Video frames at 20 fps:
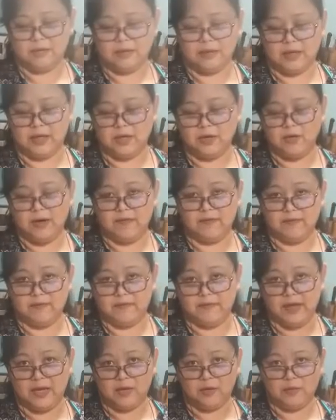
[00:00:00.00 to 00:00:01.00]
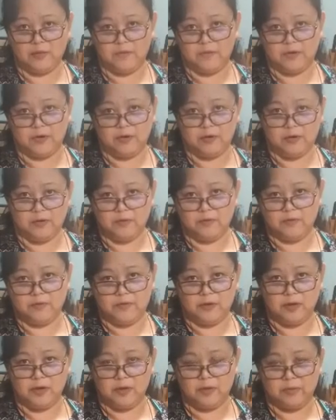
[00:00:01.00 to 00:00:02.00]
I don't have a vent
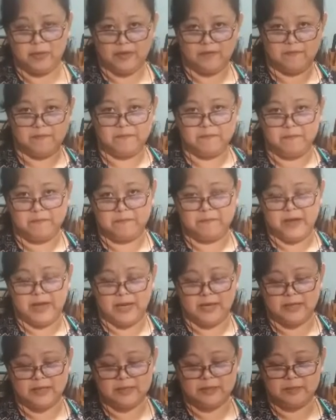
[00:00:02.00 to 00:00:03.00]
overhead. My vent is